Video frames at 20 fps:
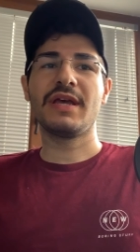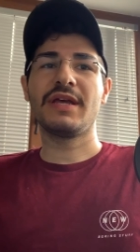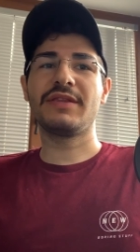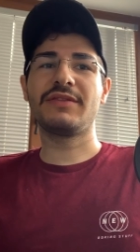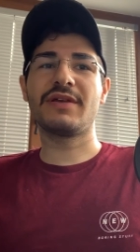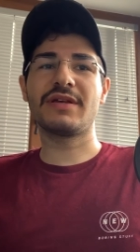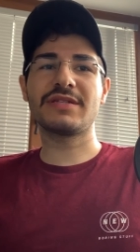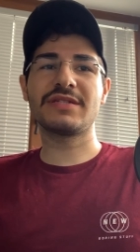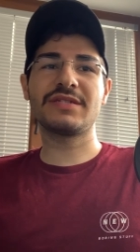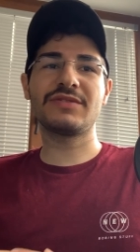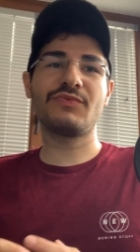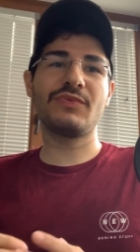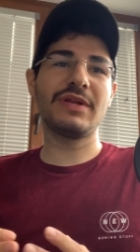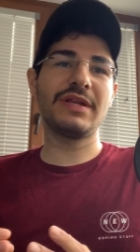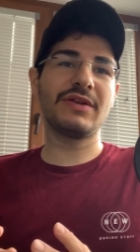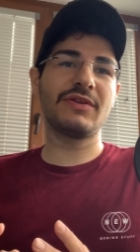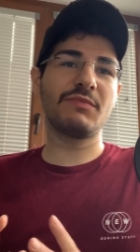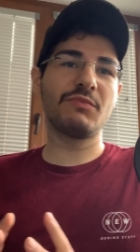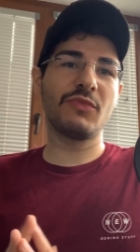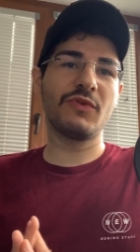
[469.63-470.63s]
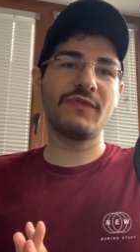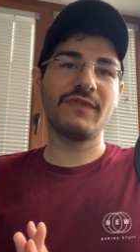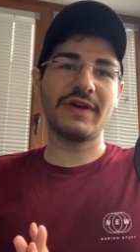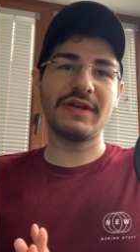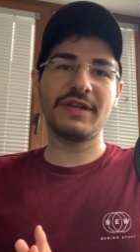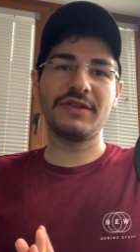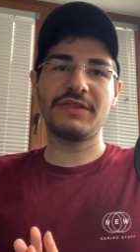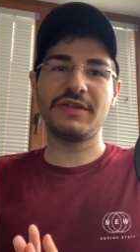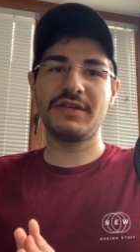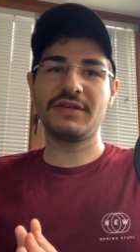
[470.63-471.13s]
It doesn't really remove
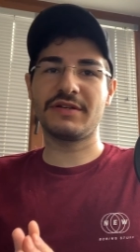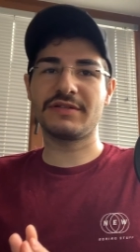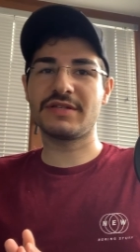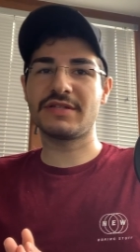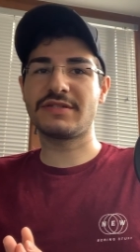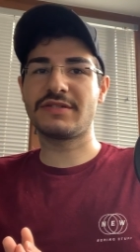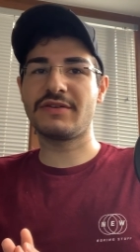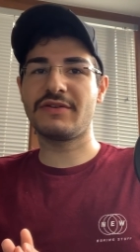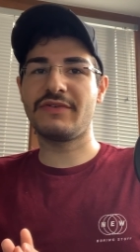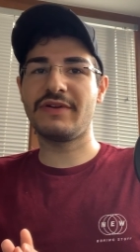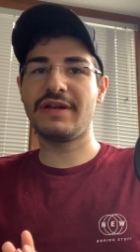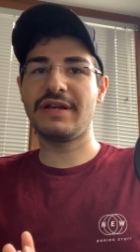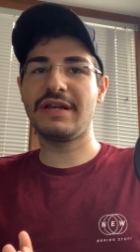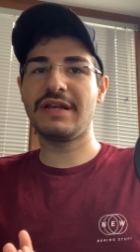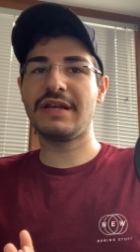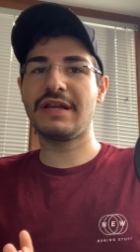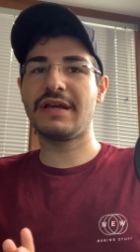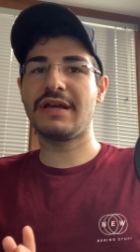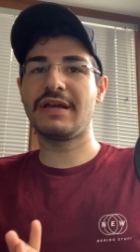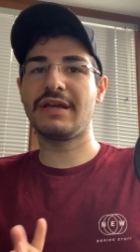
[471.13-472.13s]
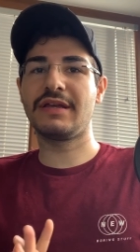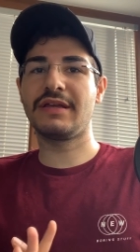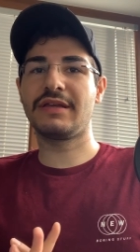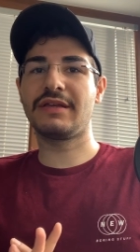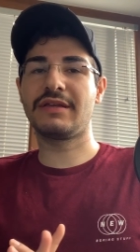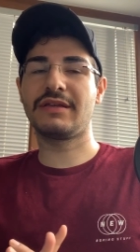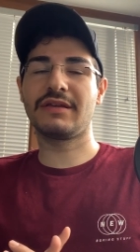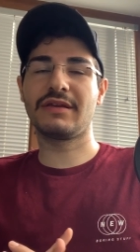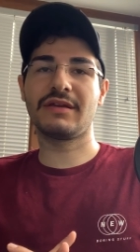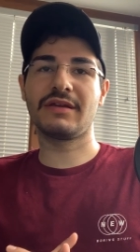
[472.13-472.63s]
anything necessary,
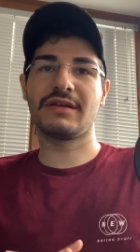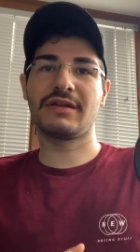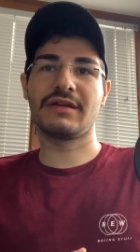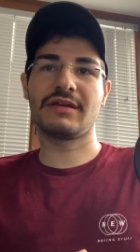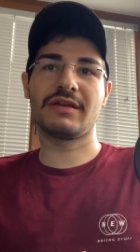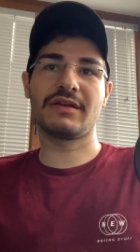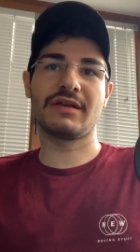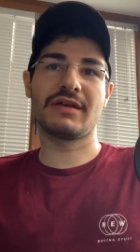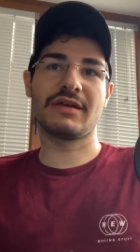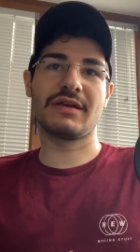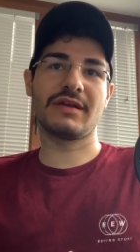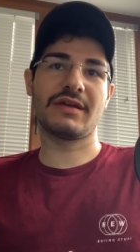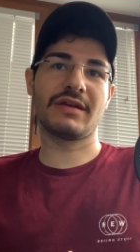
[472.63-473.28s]
like uh,